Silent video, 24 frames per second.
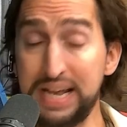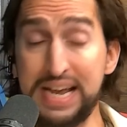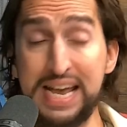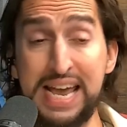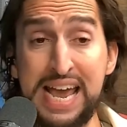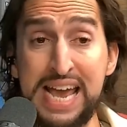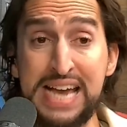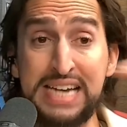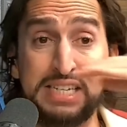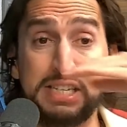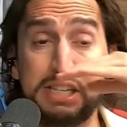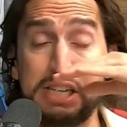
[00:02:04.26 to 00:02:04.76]

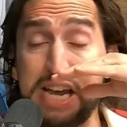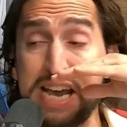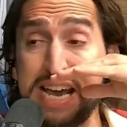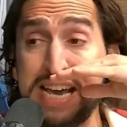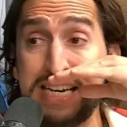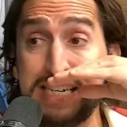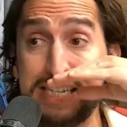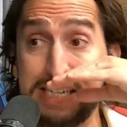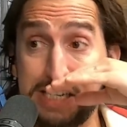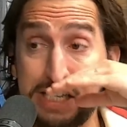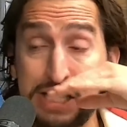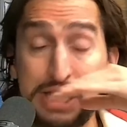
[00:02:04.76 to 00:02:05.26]
It's
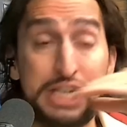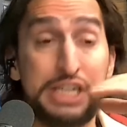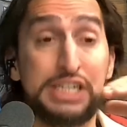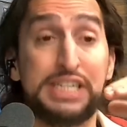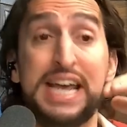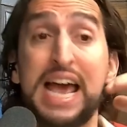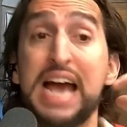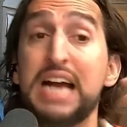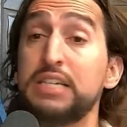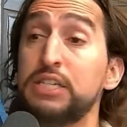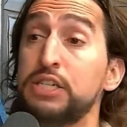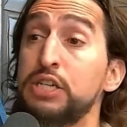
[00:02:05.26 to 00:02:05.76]
in the
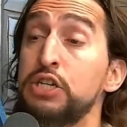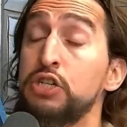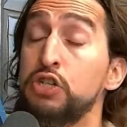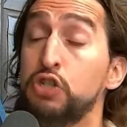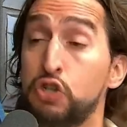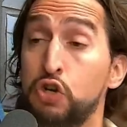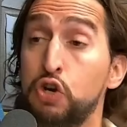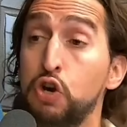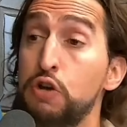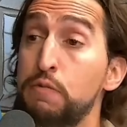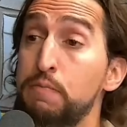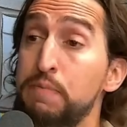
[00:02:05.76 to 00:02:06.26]
Texans
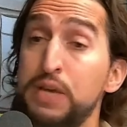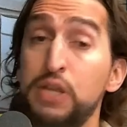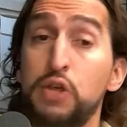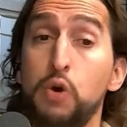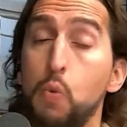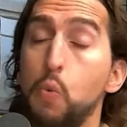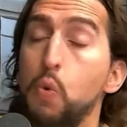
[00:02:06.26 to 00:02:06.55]
could be the